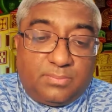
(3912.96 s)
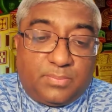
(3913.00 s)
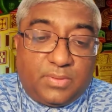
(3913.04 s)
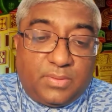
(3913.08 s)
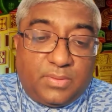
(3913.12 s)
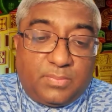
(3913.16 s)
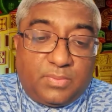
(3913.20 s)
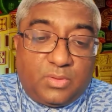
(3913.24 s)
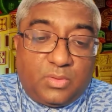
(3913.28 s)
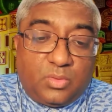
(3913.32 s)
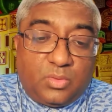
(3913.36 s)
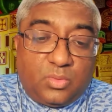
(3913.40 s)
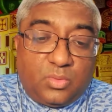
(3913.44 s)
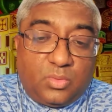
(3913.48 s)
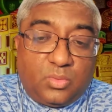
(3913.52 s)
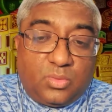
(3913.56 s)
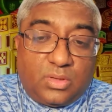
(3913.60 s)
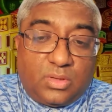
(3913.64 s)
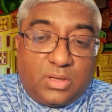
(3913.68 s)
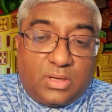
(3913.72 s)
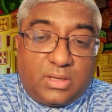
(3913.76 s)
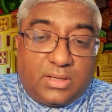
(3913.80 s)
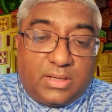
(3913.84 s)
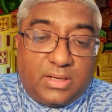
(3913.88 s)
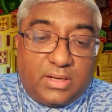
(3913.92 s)
people
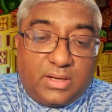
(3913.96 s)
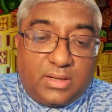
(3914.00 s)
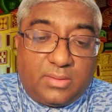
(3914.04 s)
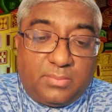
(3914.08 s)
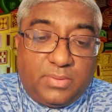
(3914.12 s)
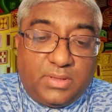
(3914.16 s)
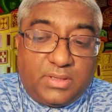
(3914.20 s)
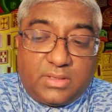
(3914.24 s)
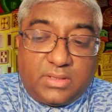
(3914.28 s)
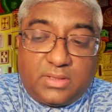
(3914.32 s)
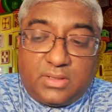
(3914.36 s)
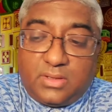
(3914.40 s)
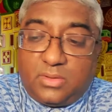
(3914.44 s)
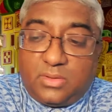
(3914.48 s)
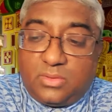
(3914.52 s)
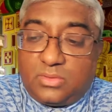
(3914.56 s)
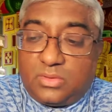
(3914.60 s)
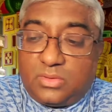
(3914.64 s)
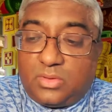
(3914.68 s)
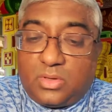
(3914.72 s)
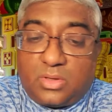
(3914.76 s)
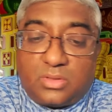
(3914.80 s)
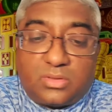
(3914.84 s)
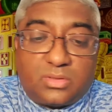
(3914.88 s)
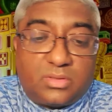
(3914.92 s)
who get admitted into
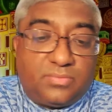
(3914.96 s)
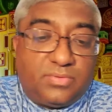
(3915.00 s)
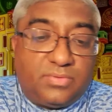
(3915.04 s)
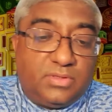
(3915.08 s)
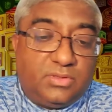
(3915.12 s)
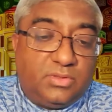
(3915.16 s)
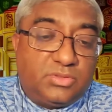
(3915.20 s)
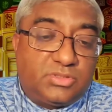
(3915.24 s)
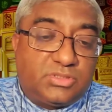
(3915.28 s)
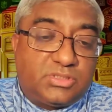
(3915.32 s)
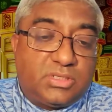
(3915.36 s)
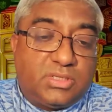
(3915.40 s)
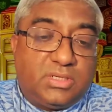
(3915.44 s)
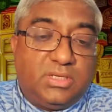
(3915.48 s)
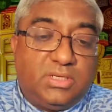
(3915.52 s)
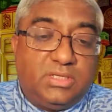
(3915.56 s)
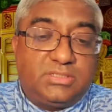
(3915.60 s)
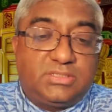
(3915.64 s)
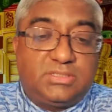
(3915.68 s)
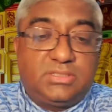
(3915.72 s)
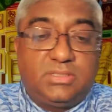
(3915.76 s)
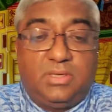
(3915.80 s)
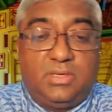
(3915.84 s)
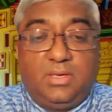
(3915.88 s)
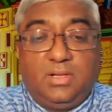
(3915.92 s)
the Doctor of Hindu
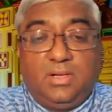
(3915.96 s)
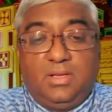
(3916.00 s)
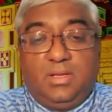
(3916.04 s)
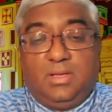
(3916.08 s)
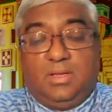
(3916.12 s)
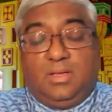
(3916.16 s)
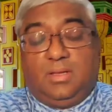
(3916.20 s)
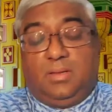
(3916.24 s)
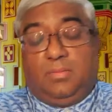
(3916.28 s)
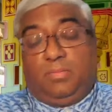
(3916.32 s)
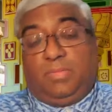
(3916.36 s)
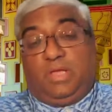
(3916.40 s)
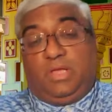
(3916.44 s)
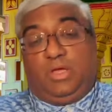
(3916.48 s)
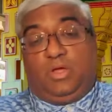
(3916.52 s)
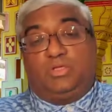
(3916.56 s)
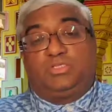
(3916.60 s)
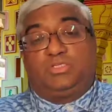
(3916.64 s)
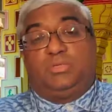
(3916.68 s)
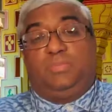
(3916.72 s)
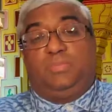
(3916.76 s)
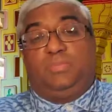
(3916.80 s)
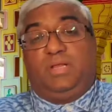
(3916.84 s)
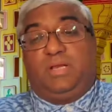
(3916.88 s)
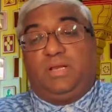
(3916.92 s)
Studies may
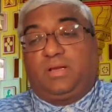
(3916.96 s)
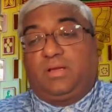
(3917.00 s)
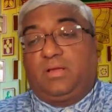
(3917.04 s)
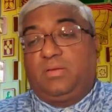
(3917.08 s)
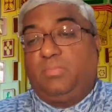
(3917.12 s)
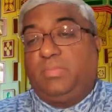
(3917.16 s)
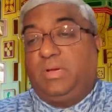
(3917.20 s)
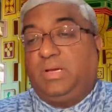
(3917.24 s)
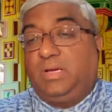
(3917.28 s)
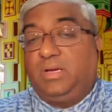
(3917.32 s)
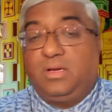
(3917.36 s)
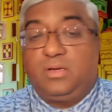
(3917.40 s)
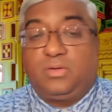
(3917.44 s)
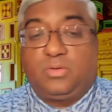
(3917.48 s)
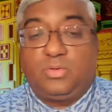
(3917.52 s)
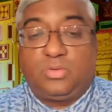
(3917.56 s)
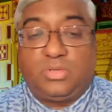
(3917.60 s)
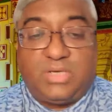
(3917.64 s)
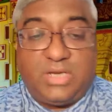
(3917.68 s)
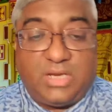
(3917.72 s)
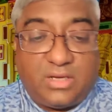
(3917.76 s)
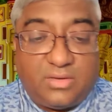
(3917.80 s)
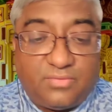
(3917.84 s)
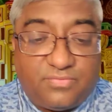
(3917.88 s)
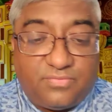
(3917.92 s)
also be recommended to
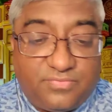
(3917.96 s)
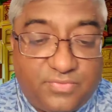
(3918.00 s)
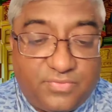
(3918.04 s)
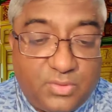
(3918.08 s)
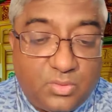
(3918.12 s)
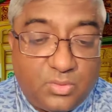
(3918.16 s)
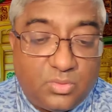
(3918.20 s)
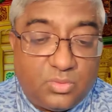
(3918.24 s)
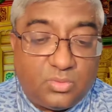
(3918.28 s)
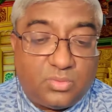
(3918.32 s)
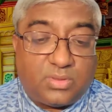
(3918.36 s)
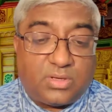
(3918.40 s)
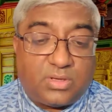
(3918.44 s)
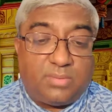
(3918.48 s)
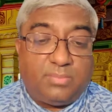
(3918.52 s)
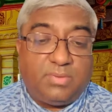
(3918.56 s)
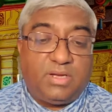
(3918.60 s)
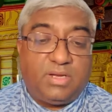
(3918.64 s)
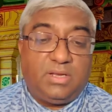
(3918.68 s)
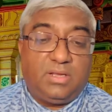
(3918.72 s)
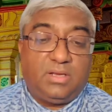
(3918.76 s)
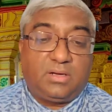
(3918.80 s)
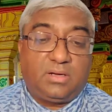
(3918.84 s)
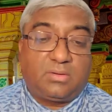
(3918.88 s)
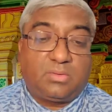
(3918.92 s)
take a few
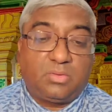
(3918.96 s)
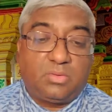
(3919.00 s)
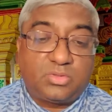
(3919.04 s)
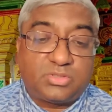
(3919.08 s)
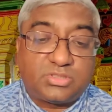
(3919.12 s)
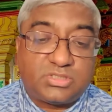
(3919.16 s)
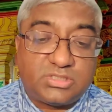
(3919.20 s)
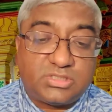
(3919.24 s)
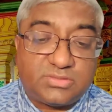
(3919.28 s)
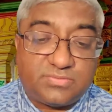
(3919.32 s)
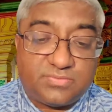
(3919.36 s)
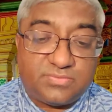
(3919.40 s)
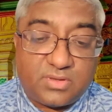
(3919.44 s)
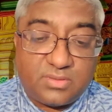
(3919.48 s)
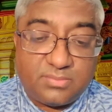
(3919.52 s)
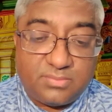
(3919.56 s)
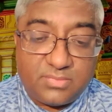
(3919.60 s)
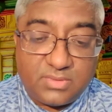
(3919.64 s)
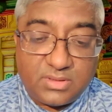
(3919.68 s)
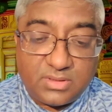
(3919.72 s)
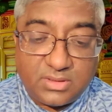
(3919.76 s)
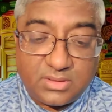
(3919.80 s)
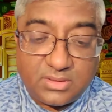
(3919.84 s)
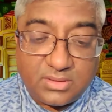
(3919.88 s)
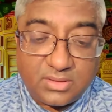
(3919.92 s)
remedial courses
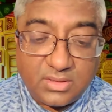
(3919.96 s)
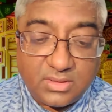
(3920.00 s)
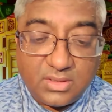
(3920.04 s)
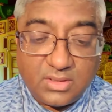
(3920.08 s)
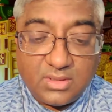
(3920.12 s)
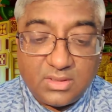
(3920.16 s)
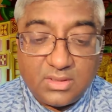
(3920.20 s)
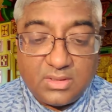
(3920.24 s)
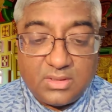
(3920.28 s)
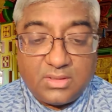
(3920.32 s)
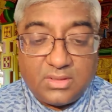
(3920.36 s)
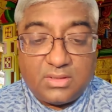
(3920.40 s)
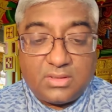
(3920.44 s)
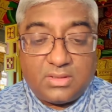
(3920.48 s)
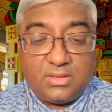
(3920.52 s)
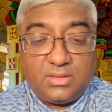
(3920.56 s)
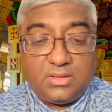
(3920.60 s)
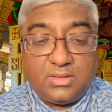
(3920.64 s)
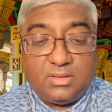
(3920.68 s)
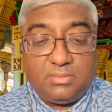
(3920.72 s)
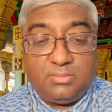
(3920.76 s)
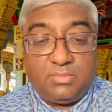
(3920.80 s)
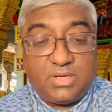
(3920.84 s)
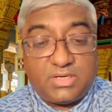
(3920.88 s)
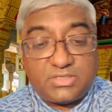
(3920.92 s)
from the
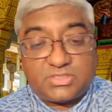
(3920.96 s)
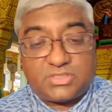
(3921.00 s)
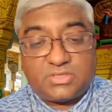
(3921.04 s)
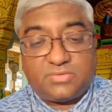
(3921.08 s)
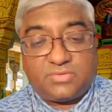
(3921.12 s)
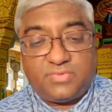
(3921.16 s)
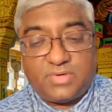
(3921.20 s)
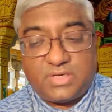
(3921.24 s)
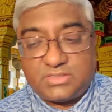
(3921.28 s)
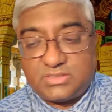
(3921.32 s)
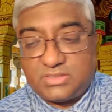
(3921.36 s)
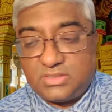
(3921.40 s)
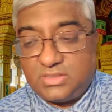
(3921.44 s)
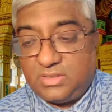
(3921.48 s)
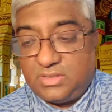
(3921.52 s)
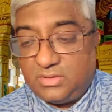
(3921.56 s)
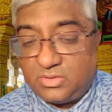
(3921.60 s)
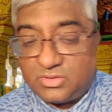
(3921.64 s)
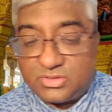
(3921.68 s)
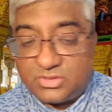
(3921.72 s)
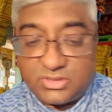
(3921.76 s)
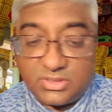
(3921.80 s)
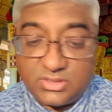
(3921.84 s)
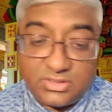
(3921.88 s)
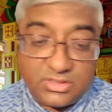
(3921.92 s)
Master of Arts in
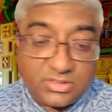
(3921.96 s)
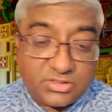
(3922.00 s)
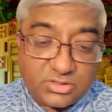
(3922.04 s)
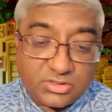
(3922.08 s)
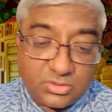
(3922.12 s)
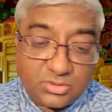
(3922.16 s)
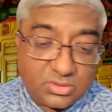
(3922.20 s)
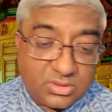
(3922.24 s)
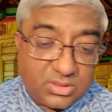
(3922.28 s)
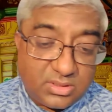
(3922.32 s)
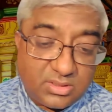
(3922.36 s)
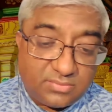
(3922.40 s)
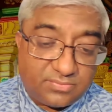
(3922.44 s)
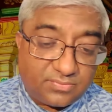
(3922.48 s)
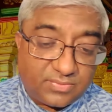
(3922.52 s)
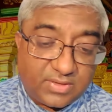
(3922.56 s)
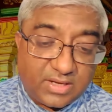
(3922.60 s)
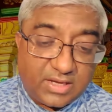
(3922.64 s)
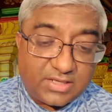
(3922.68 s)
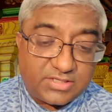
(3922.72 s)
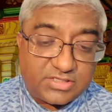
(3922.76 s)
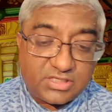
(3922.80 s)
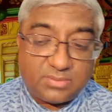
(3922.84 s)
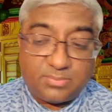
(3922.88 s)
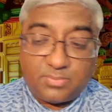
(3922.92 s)
Hindu Studies just to kind of
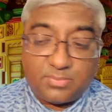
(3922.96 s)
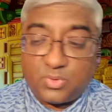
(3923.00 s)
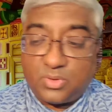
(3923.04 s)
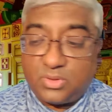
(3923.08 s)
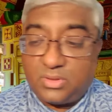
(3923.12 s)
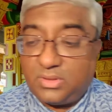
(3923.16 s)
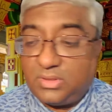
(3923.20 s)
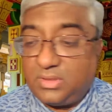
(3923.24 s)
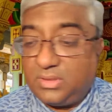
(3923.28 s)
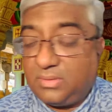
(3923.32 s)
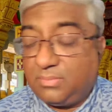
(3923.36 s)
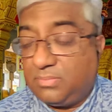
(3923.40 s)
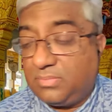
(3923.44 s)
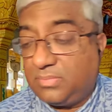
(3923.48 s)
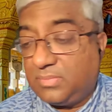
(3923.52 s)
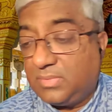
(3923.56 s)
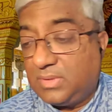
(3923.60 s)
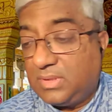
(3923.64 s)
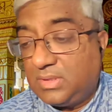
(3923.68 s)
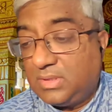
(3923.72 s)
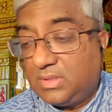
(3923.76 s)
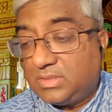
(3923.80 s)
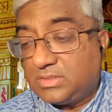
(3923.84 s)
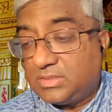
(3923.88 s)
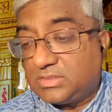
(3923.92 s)
catch up on
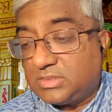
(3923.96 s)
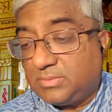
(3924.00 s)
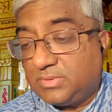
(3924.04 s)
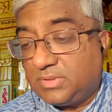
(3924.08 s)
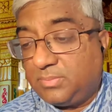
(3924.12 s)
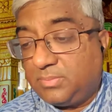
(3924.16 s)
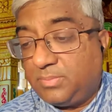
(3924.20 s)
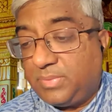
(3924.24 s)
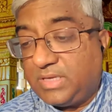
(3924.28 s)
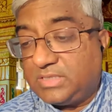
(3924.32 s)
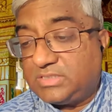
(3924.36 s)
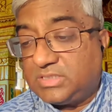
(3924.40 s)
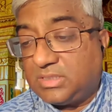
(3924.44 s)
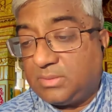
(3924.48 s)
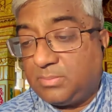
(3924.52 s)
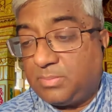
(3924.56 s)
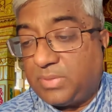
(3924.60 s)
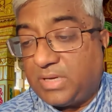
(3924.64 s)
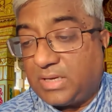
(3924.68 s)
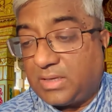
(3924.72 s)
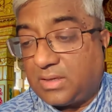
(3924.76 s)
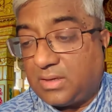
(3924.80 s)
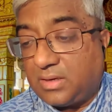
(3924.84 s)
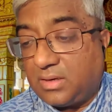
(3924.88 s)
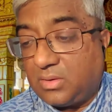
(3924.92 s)
some of the basic
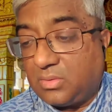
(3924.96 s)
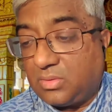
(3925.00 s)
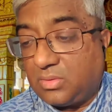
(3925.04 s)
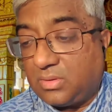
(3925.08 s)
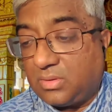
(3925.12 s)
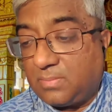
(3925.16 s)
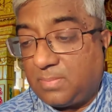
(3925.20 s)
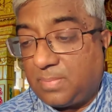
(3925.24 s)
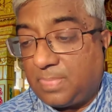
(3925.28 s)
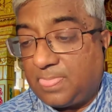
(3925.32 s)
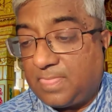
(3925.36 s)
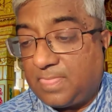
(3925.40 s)
background.